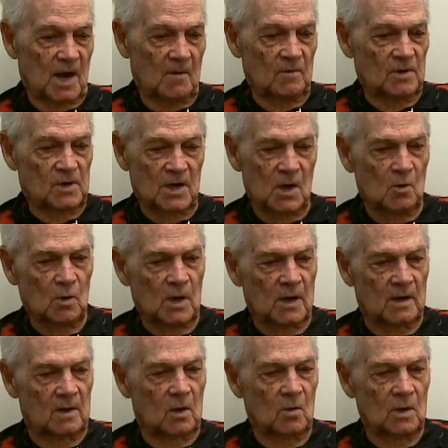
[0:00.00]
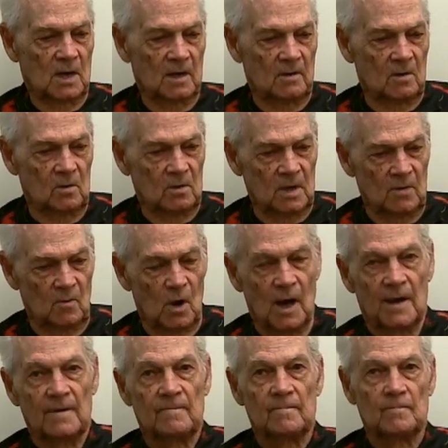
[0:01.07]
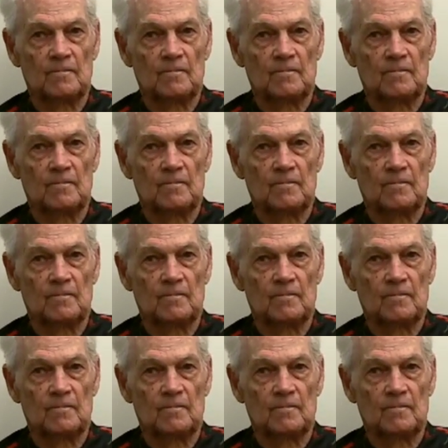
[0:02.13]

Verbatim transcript: That was the only one.